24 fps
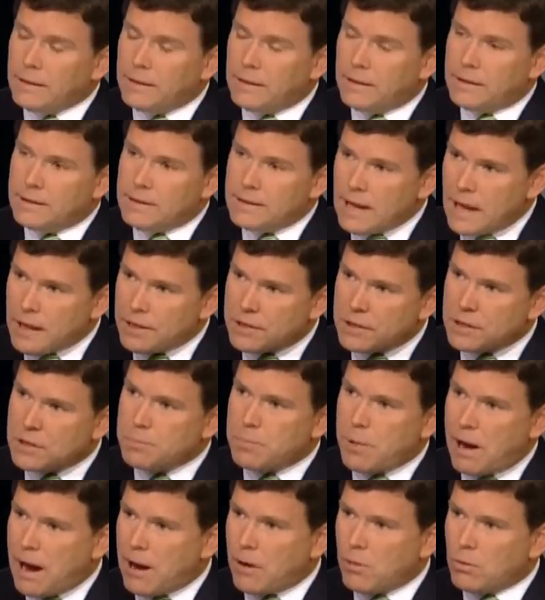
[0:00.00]
the death
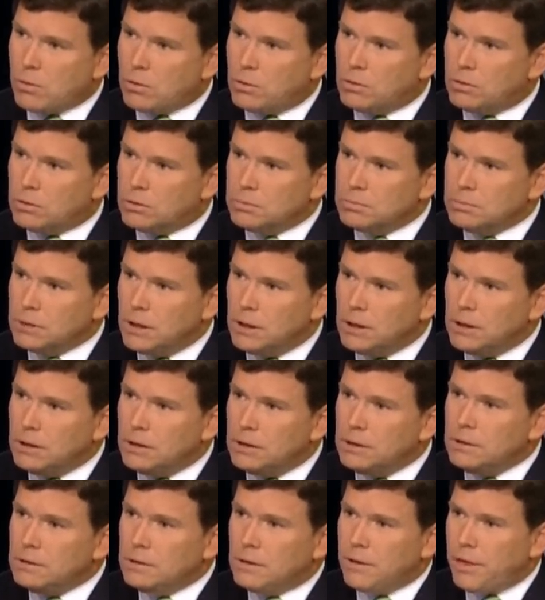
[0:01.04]
spiral
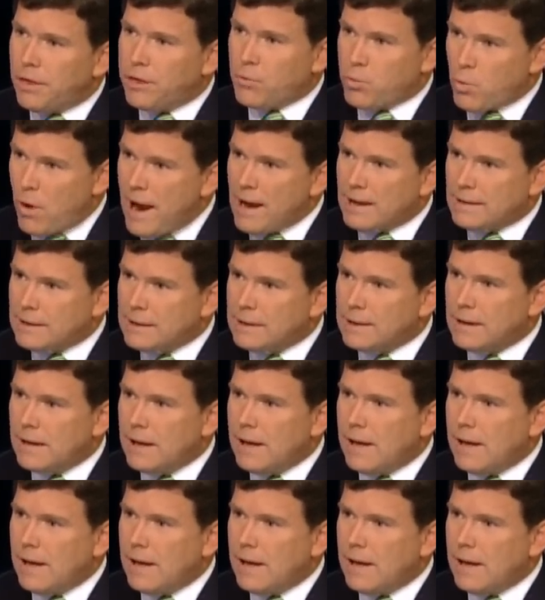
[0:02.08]
threat